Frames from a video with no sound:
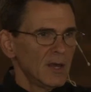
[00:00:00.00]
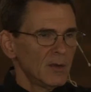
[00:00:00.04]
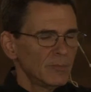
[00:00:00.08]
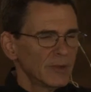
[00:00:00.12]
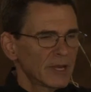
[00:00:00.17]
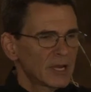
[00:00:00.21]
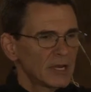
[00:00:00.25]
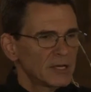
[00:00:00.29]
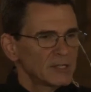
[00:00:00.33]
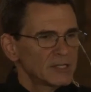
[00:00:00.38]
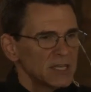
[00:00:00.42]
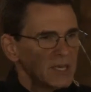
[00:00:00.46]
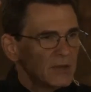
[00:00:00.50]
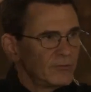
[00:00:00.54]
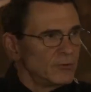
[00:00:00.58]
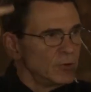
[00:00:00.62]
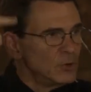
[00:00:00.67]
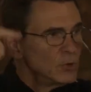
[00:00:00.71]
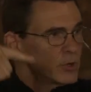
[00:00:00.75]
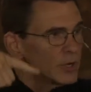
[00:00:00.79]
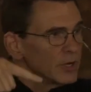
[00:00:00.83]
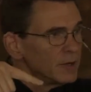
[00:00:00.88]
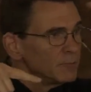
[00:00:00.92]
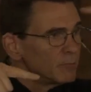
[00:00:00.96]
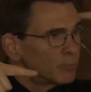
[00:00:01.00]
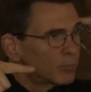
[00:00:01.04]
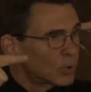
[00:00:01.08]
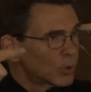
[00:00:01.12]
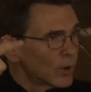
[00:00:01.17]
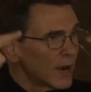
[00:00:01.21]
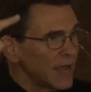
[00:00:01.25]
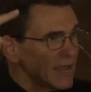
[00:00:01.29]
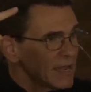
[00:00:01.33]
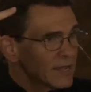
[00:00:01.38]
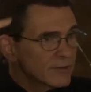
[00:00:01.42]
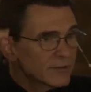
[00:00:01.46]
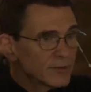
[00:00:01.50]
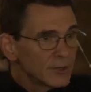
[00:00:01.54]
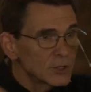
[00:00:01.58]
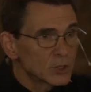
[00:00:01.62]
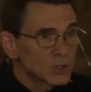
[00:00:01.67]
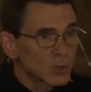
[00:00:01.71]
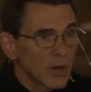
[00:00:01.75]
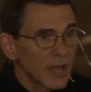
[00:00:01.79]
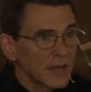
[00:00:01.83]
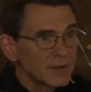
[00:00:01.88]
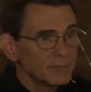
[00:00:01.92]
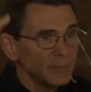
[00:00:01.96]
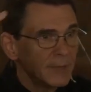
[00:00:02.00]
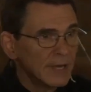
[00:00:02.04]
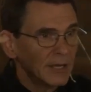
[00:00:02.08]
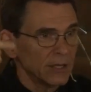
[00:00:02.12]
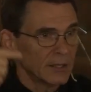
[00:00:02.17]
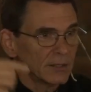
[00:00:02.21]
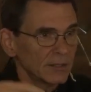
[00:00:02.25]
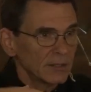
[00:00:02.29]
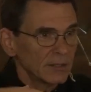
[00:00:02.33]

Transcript: Because if you can break the treadmill,